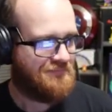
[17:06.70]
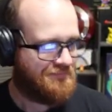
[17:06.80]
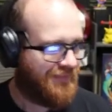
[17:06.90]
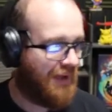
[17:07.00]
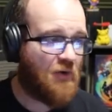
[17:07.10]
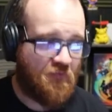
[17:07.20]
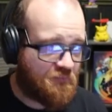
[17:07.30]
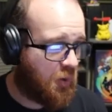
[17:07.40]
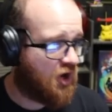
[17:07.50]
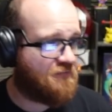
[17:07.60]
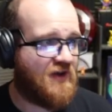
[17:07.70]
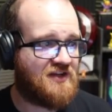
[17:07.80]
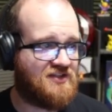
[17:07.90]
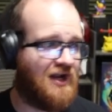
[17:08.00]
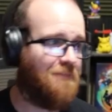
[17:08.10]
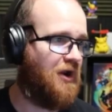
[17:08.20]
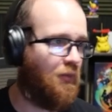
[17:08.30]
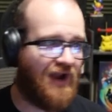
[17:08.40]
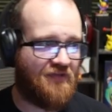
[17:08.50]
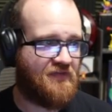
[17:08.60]
Yeah, perfect setup here.
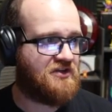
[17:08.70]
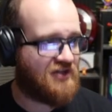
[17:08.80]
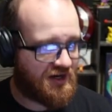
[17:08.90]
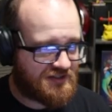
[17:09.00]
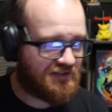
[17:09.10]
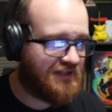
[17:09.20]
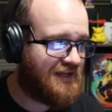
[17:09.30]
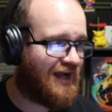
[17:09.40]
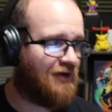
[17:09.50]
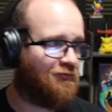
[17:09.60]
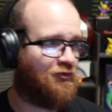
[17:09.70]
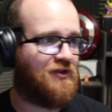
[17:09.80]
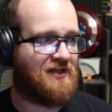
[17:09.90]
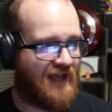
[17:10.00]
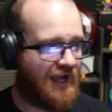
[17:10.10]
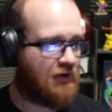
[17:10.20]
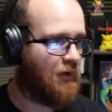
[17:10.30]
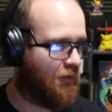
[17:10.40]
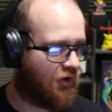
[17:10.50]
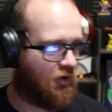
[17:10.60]
We got the duck to lead on for the attack
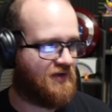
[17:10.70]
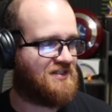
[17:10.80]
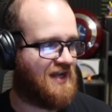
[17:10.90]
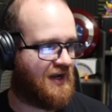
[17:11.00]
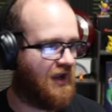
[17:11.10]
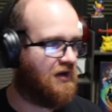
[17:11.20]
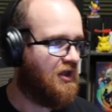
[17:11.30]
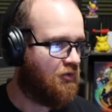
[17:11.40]
while we're going second.